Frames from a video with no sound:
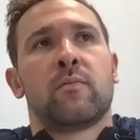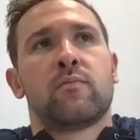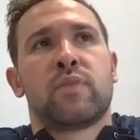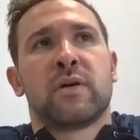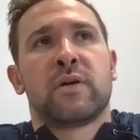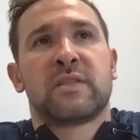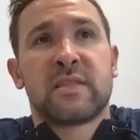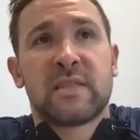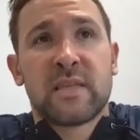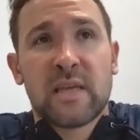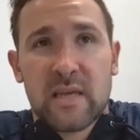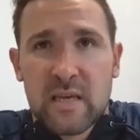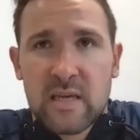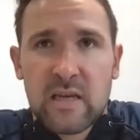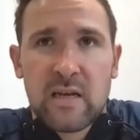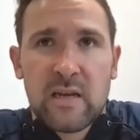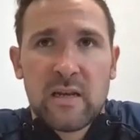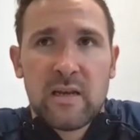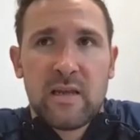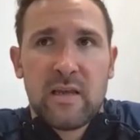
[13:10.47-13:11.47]

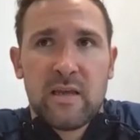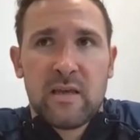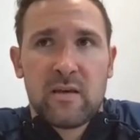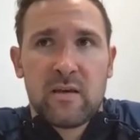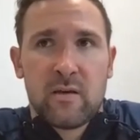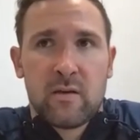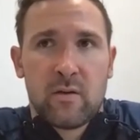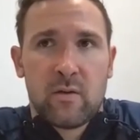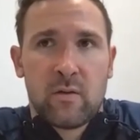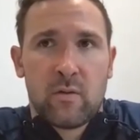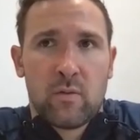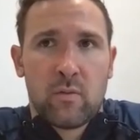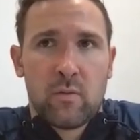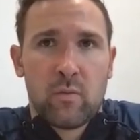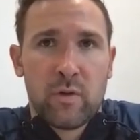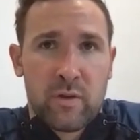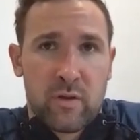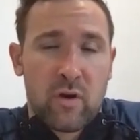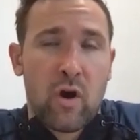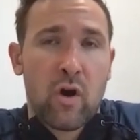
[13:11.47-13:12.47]
particularly
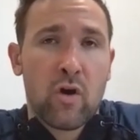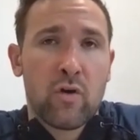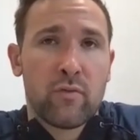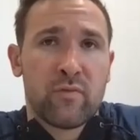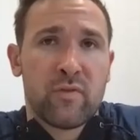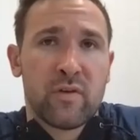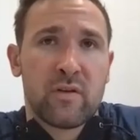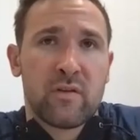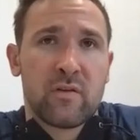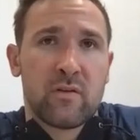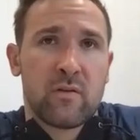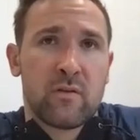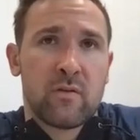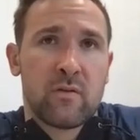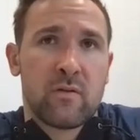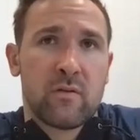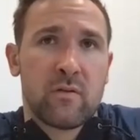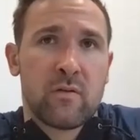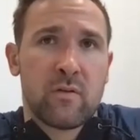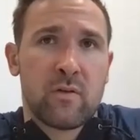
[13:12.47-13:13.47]
with COVID.
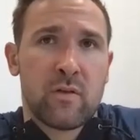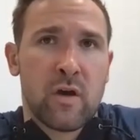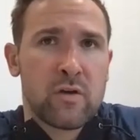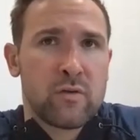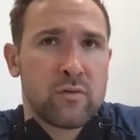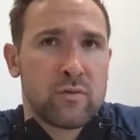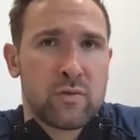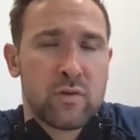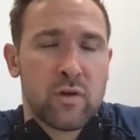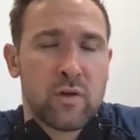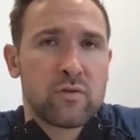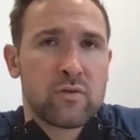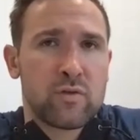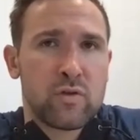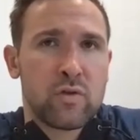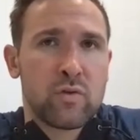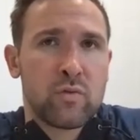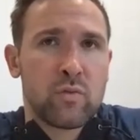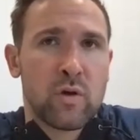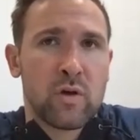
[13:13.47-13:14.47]
Those
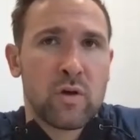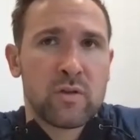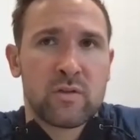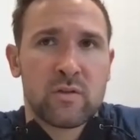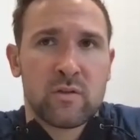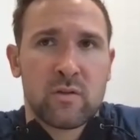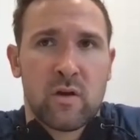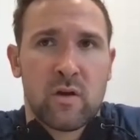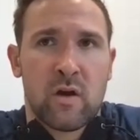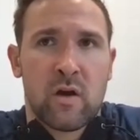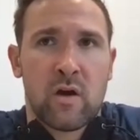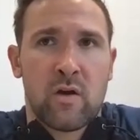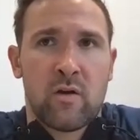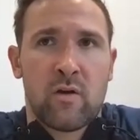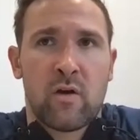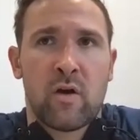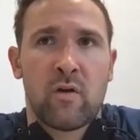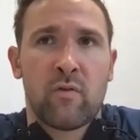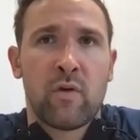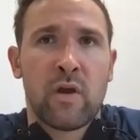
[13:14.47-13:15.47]
two words
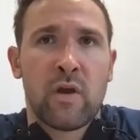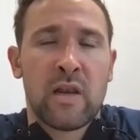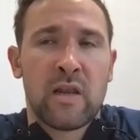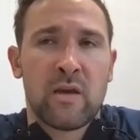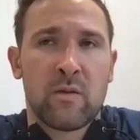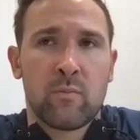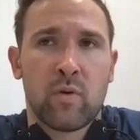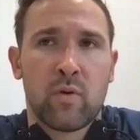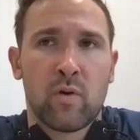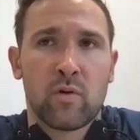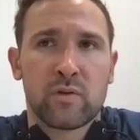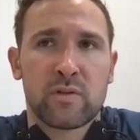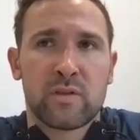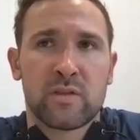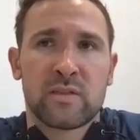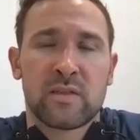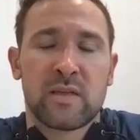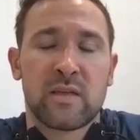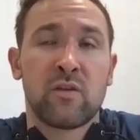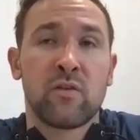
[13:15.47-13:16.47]
are really
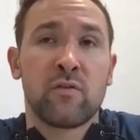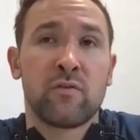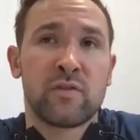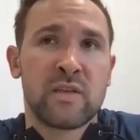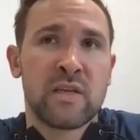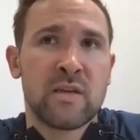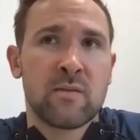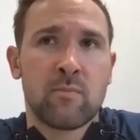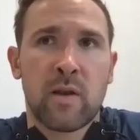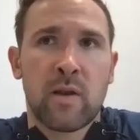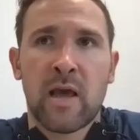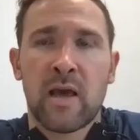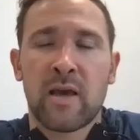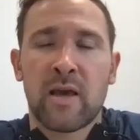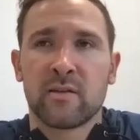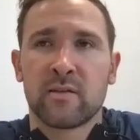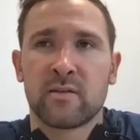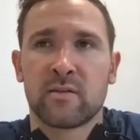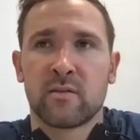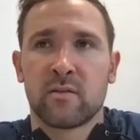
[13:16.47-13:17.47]
important. And you've seen
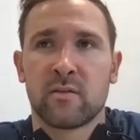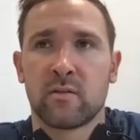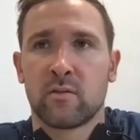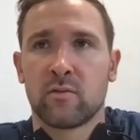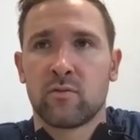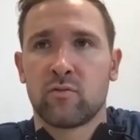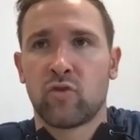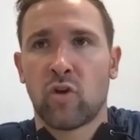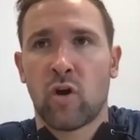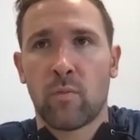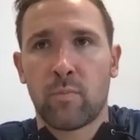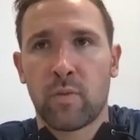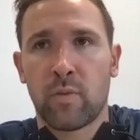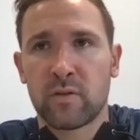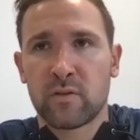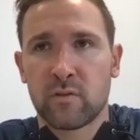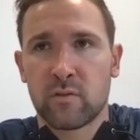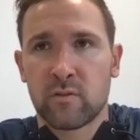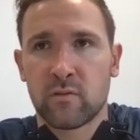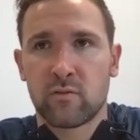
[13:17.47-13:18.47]
players drop
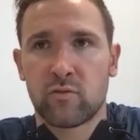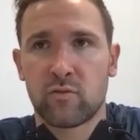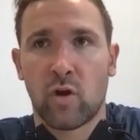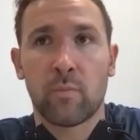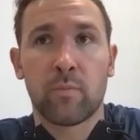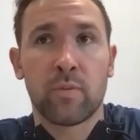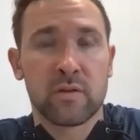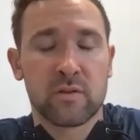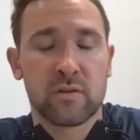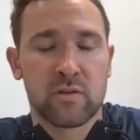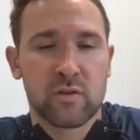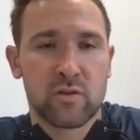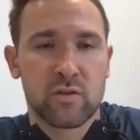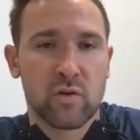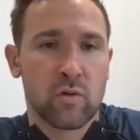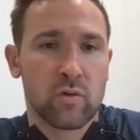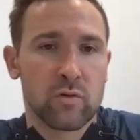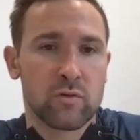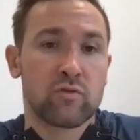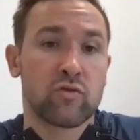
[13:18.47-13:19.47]
into
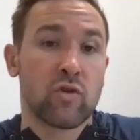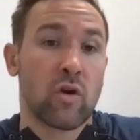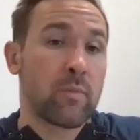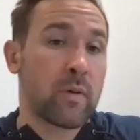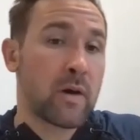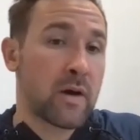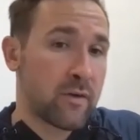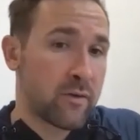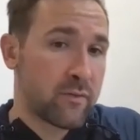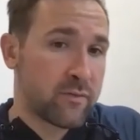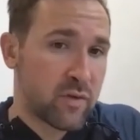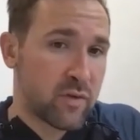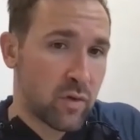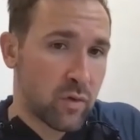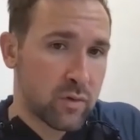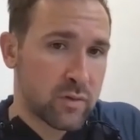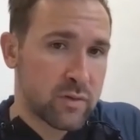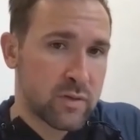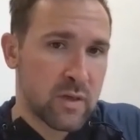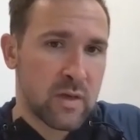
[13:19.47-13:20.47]
tours, drop out of
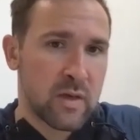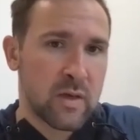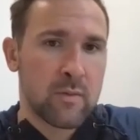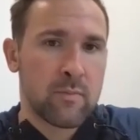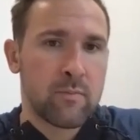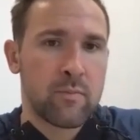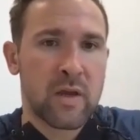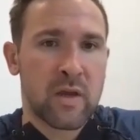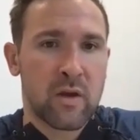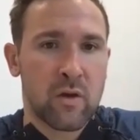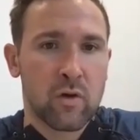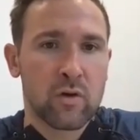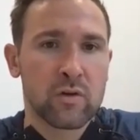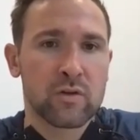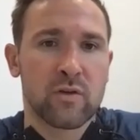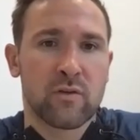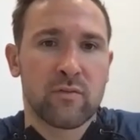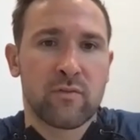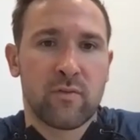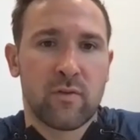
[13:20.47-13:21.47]
tours
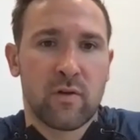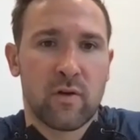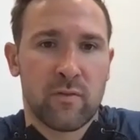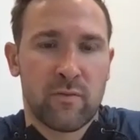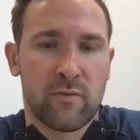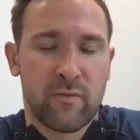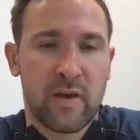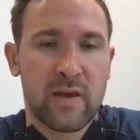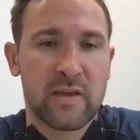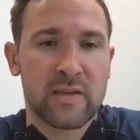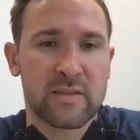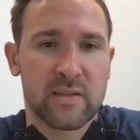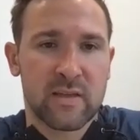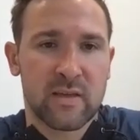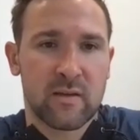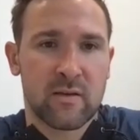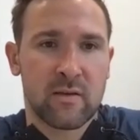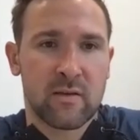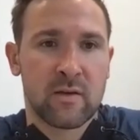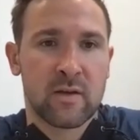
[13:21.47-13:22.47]
because of
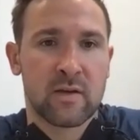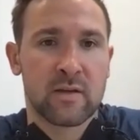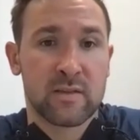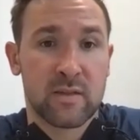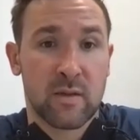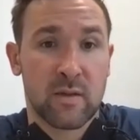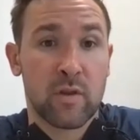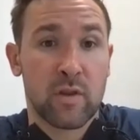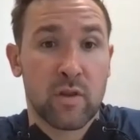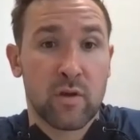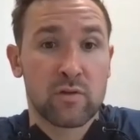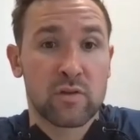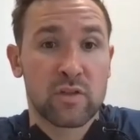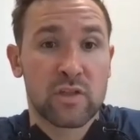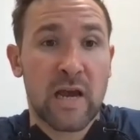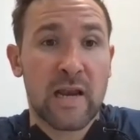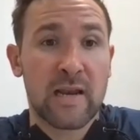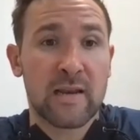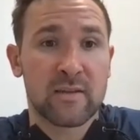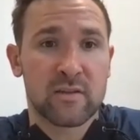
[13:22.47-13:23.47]
facing some of those
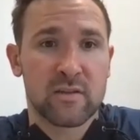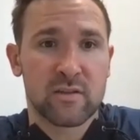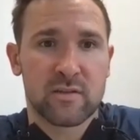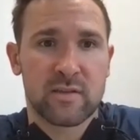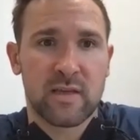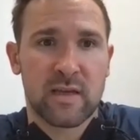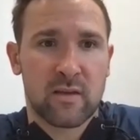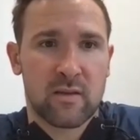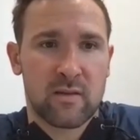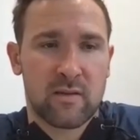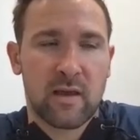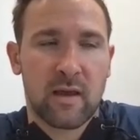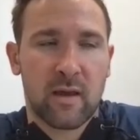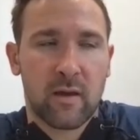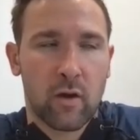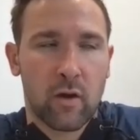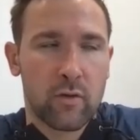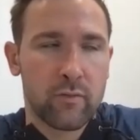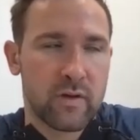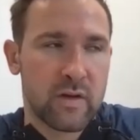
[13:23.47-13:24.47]
challenges that
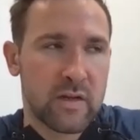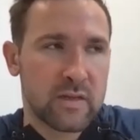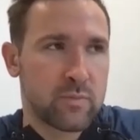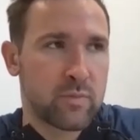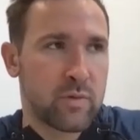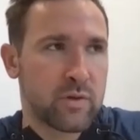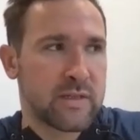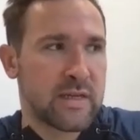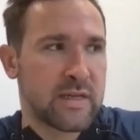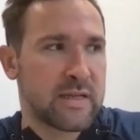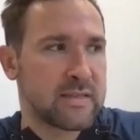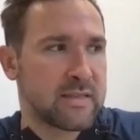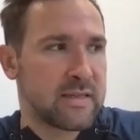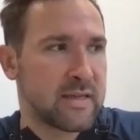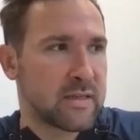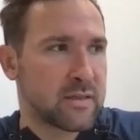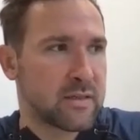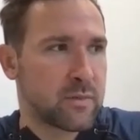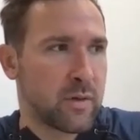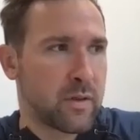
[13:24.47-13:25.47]
COVID has presented
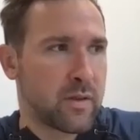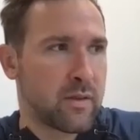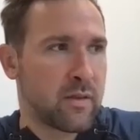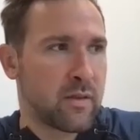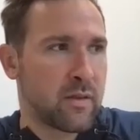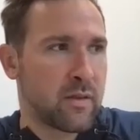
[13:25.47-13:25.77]
us with.